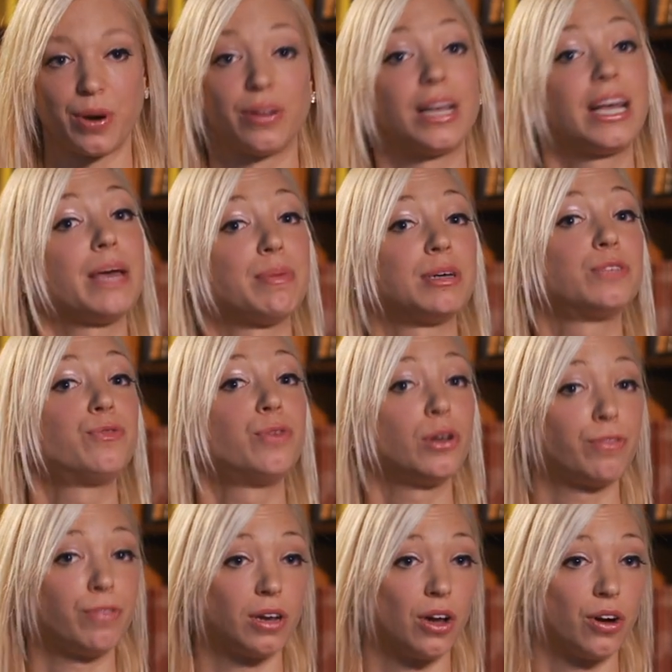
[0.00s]
and they keep us fuller
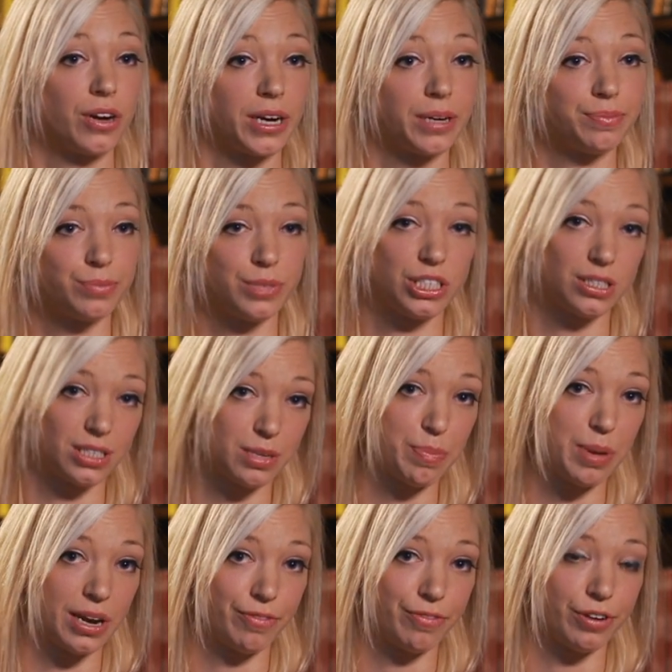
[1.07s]
for longer, which is the
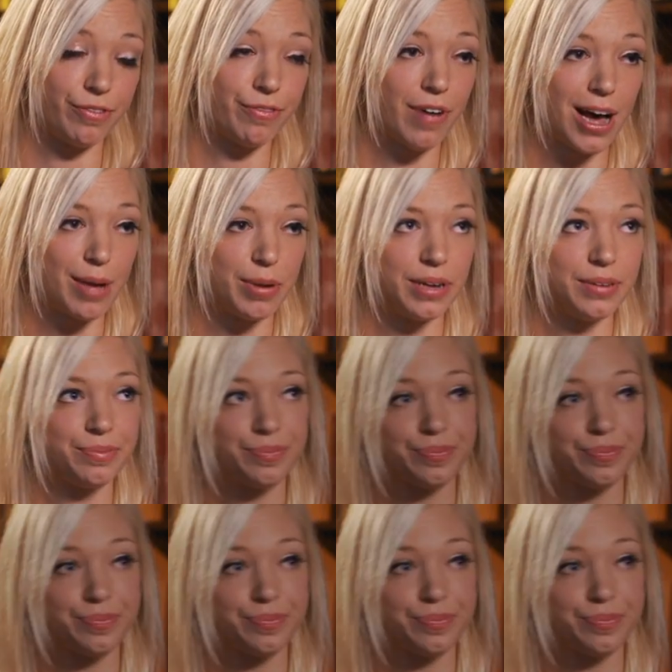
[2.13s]
benefit of fibre.